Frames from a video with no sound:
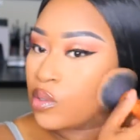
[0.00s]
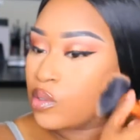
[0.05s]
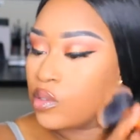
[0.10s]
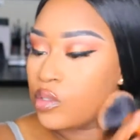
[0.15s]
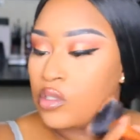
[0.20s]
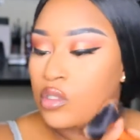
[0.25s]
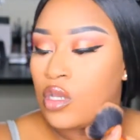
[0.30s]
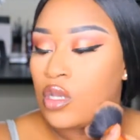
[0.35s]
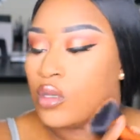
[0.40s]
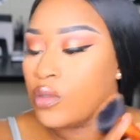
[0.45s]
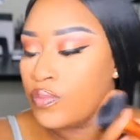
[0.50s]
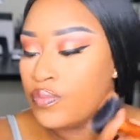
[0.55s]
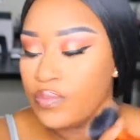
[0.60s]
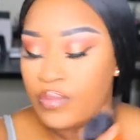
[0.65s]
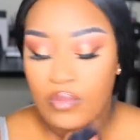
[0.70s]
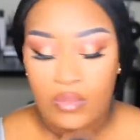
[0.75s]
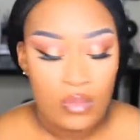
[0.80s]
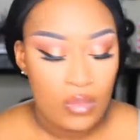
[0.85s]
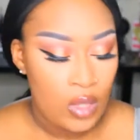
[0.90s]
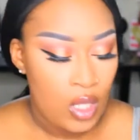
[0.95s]
So
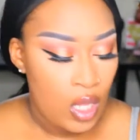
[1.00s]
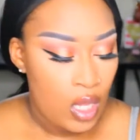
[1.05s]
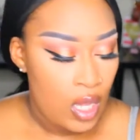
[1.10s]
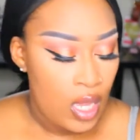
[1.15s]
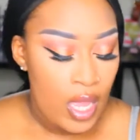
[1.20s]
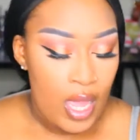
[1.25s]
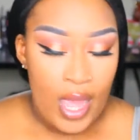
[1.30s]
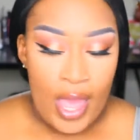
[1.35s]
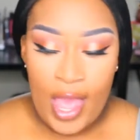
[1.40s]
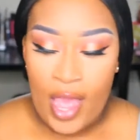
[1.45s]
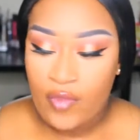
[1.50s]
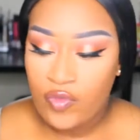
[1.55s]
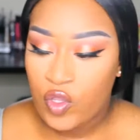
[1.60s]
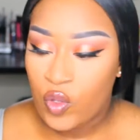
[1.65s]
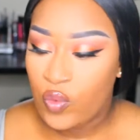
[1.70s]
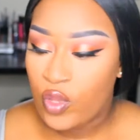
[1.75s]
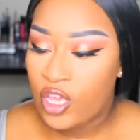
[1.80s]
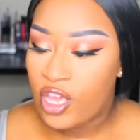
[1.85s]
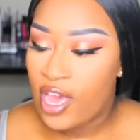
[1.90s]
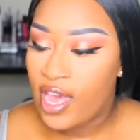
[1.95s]

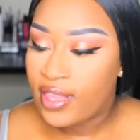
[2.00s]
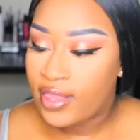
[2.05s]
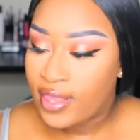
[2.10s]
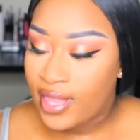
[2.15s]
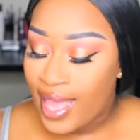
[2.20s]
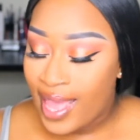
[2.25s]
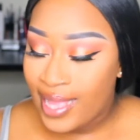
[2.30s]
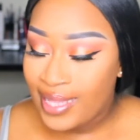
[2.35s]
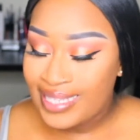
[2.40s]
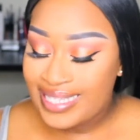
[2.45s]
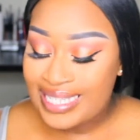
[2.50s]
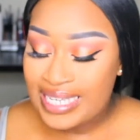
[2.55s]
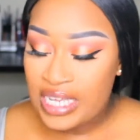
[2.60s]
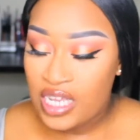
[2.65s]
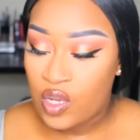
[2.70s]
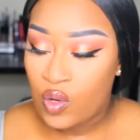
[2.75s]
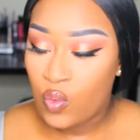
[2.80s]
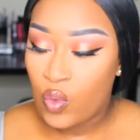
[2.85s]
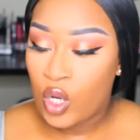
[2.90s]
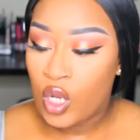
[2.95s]
after we got that
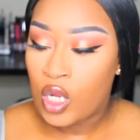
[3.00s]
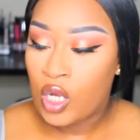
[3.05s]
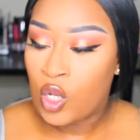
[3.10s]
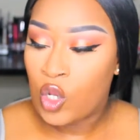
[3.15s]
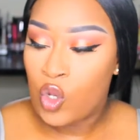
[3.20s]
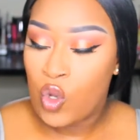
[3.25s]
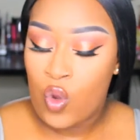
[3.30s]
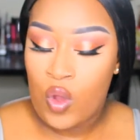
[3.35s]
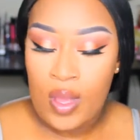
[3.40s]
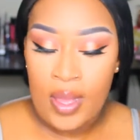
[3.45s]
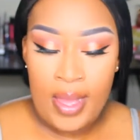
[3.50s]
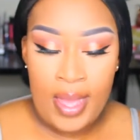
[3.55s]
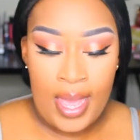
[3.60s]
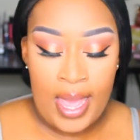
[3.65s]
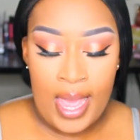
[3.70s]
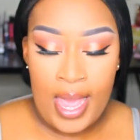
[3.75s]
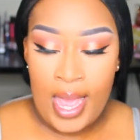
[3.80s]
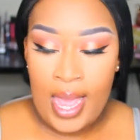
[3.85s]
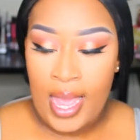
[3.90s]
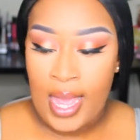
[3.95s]
done, we're going to go
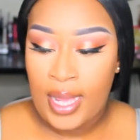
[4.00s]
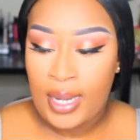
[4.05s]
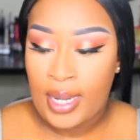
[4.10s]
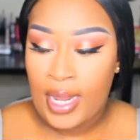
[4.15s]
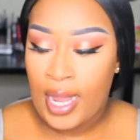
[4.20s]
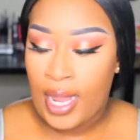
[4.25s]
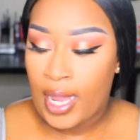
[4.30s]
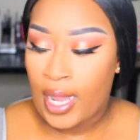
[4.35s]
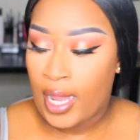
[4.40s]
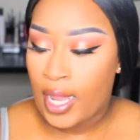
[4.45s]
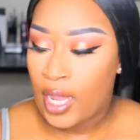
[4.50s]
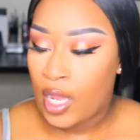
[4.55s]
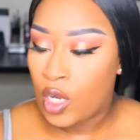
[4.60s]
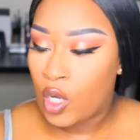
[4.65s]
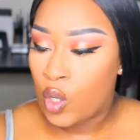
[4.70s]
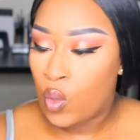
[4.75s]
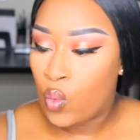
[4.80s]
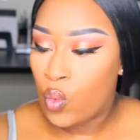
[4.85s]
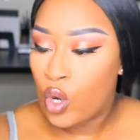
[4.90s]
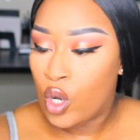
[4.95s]
ahead
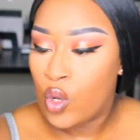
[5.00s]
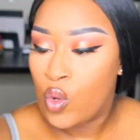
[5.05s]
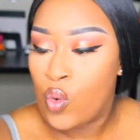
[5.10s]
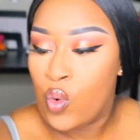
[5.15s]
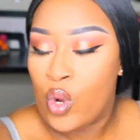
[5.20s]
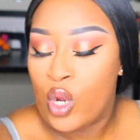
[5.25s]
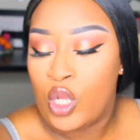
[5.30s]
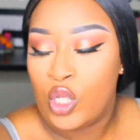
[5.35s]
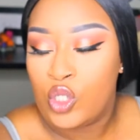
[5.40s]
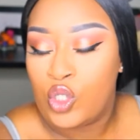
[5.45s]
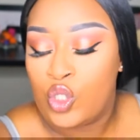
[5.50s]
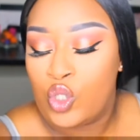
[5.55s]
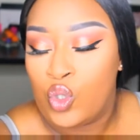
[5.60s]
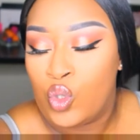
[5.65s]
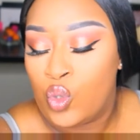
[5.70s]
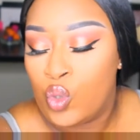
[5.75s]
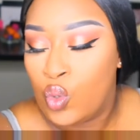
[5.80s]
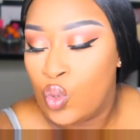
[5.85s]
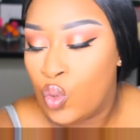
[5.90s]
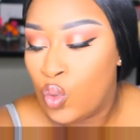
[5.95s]
and we're going
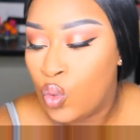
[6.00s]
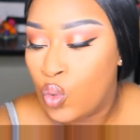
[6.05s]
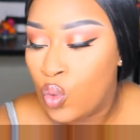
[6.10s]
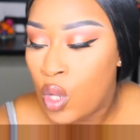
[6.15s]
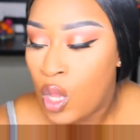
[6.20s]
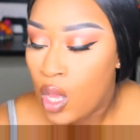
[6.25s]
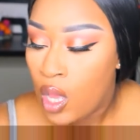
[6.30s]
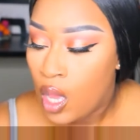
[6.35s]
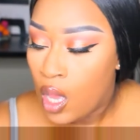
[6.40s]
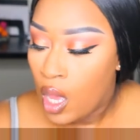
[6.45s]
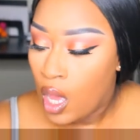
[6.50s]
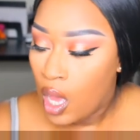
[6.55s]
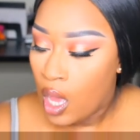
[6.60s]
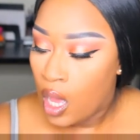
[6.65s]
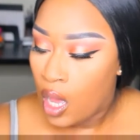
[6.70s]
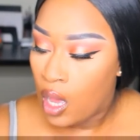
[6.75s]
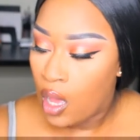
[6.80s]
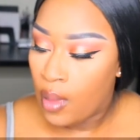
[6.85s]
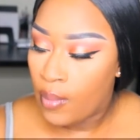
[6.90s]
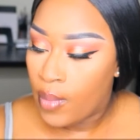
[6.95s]
to
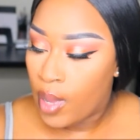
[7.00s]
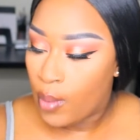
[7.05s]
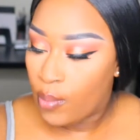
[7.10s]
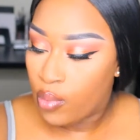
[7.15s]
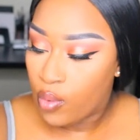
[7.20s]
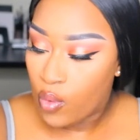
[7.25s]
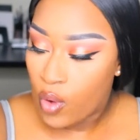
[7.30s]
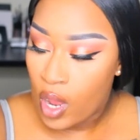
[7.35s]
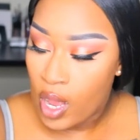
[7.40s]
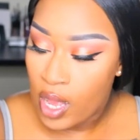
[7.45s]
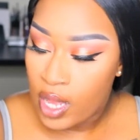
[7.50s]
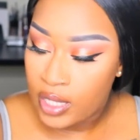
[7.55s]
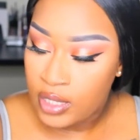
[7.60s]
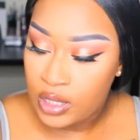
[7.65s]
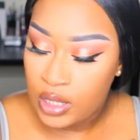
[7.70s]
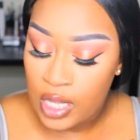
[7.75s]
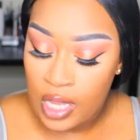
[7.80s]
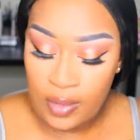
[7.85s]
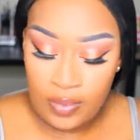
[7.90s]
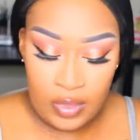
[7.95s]

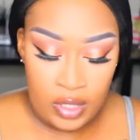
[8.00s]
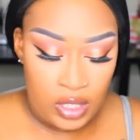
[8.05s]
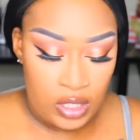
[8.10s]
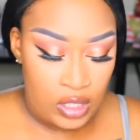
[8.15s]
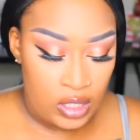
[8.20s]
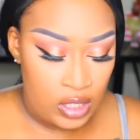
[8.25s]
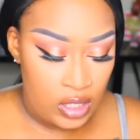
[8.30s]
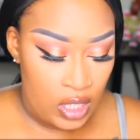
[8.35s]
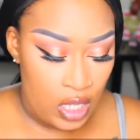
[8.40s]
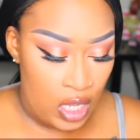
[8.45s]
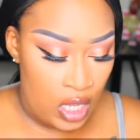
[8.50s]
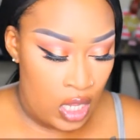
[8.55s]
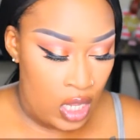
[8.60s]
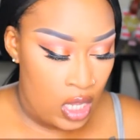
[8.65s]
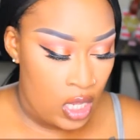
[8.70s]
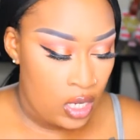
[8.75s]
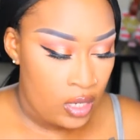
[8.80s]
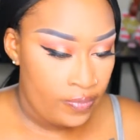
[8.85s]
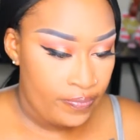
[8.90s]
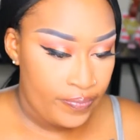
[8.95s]
bronze up the
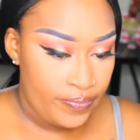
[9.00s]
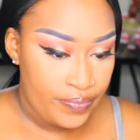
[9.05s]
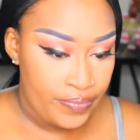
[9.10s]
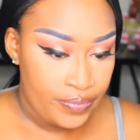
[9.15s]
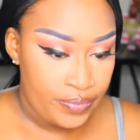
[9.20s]
skin.